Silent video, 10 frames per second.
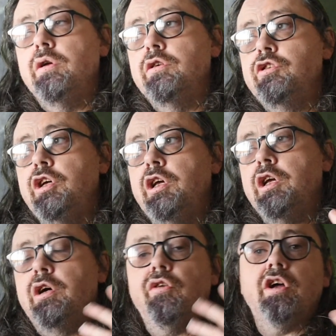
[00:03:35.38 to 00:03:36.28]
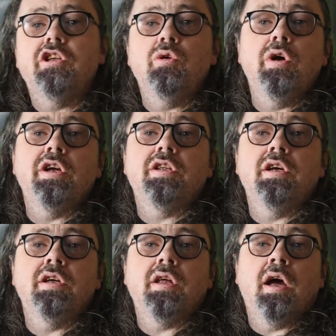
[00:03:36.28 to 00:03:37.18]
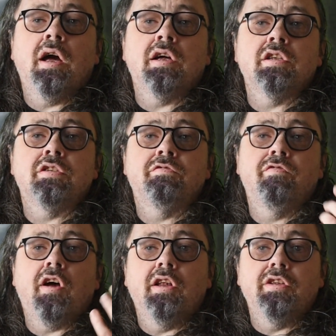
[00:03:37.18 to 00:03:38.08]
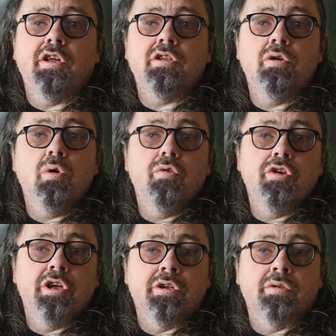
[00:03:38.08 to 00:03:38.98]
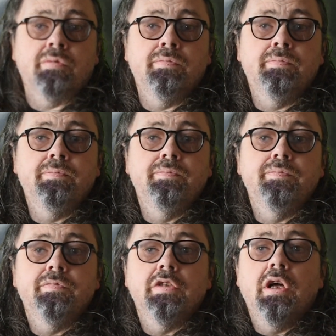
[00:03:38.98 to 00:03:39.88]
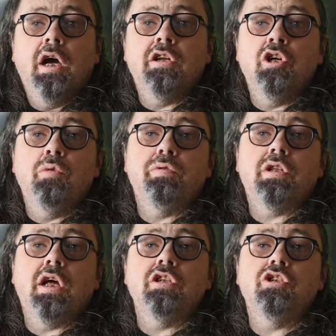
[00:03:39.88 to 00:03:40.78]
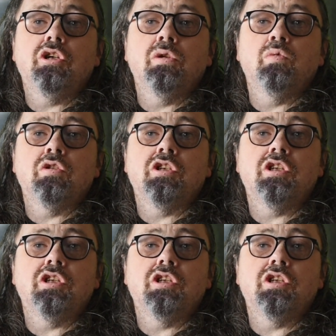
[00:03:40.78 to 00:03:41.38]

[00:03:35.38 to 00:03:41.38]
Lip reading: She graduated as valedictorian, and her potential was